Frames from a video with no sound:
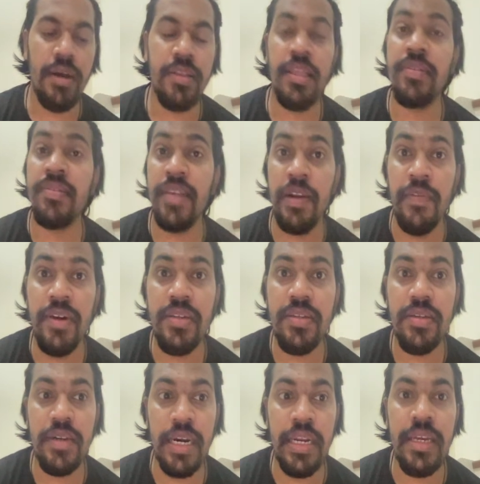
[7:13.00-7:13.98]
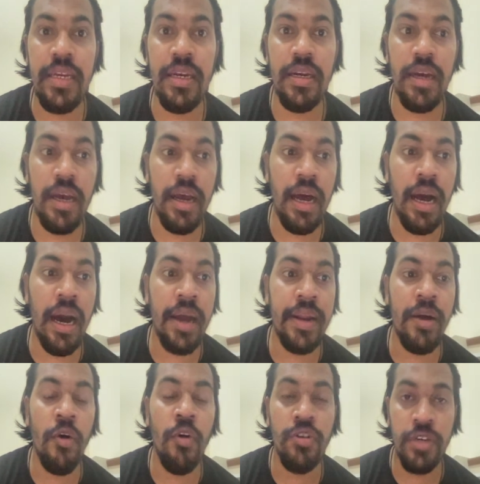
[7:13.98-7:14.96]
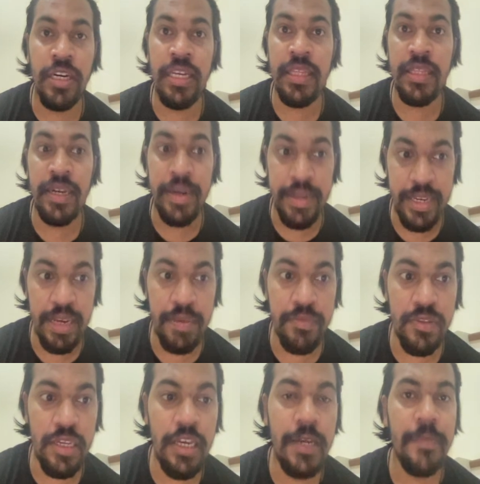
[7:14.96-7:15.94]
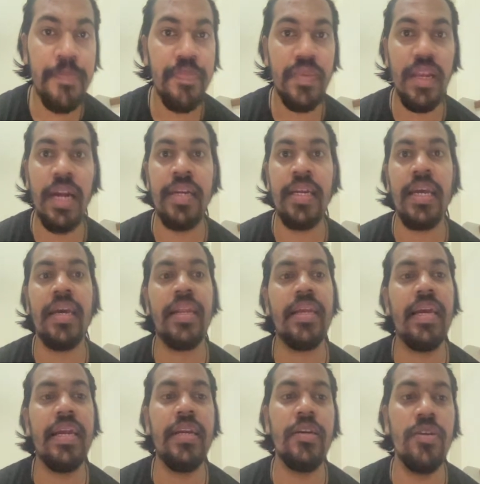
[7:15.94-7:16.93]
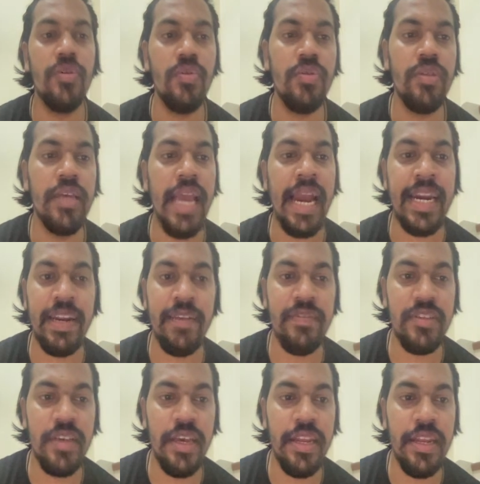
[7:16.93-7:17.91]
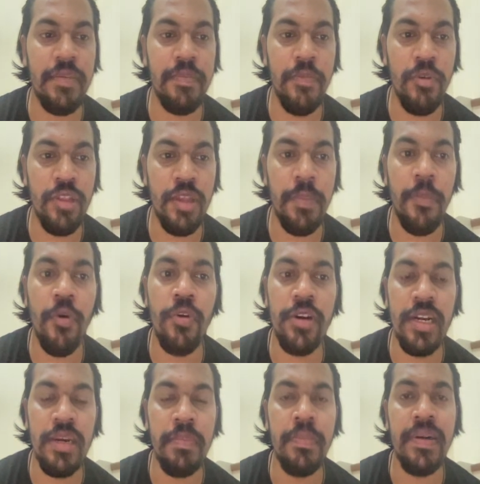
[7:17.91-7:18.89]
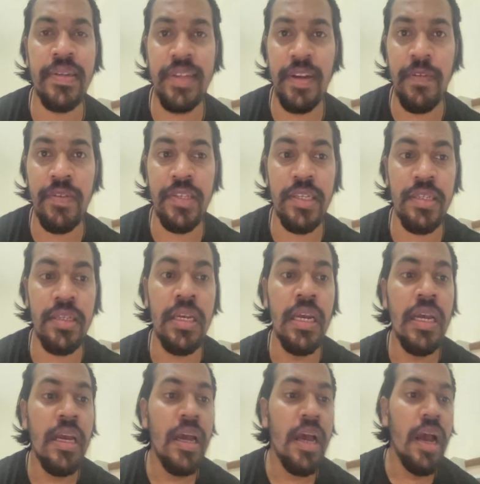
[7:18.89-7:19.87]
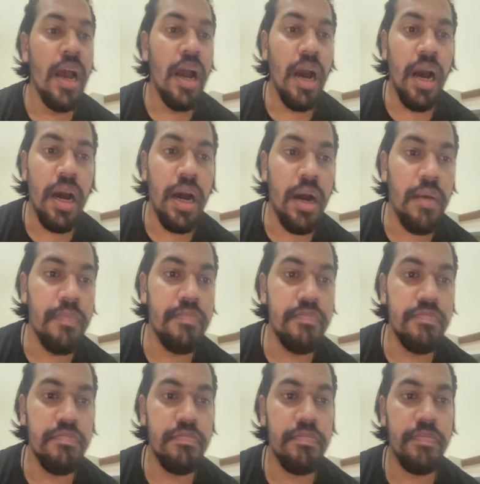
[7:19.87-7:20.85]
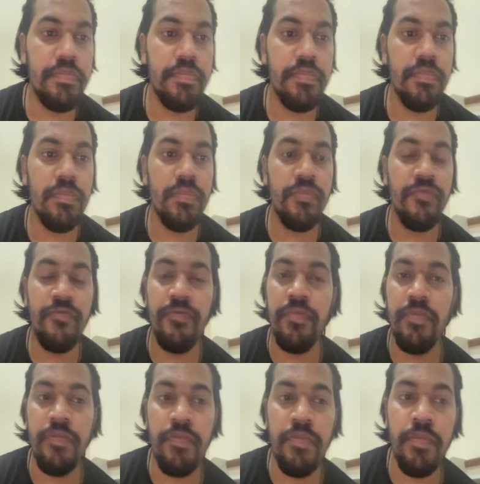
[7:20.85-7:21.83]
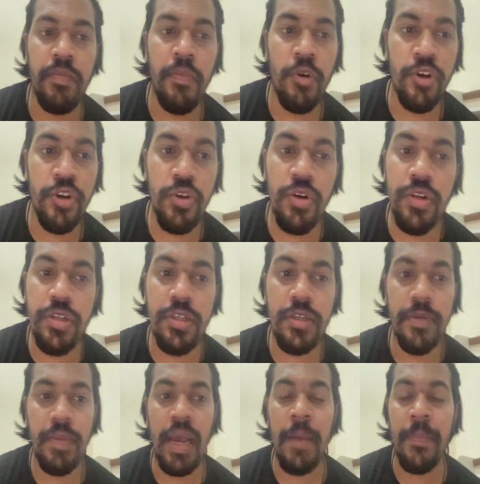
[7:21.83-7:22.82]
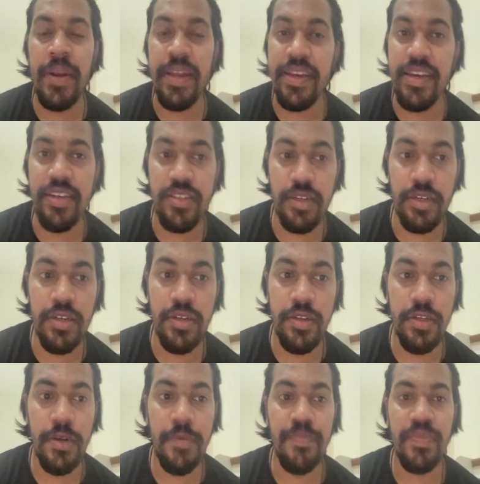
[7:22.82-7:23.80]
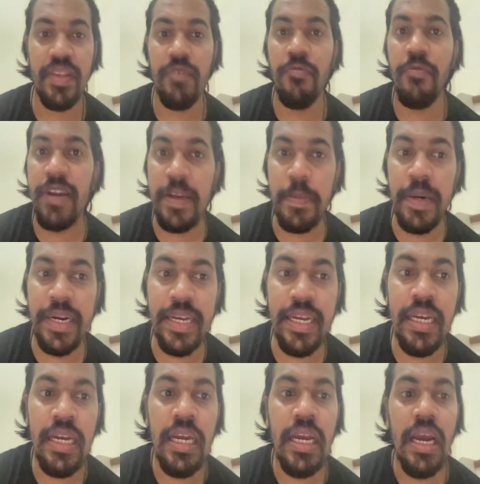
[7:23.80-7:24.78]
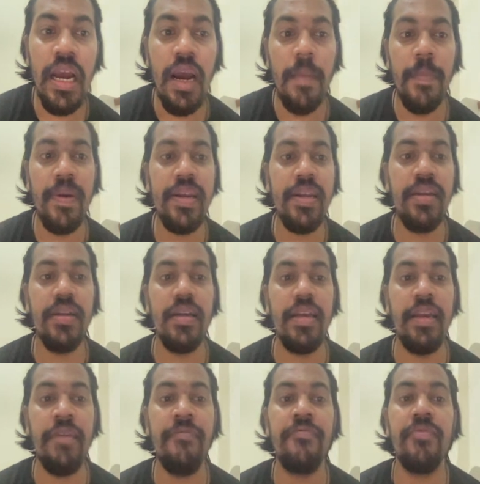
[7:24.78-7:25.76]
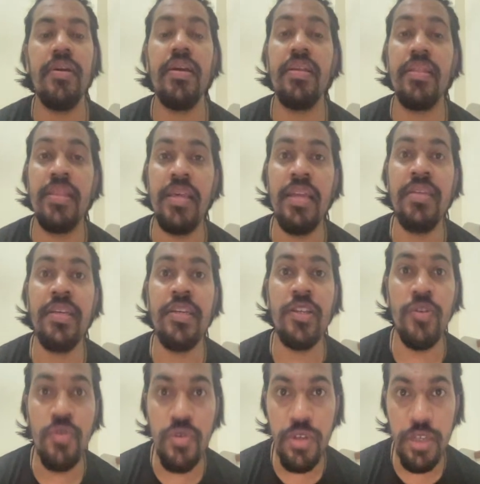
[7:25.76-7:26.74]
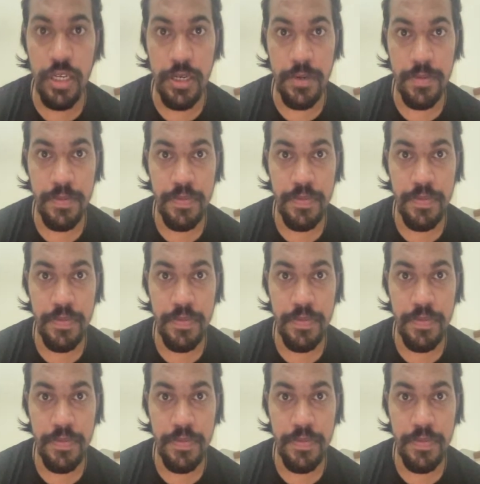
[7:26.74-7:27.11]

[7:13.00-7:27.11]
the servers running are hosted in the DMZ, attacker can do the active scanning on the port number, services, uh, modules, applications, vulnerability. But if there is a user,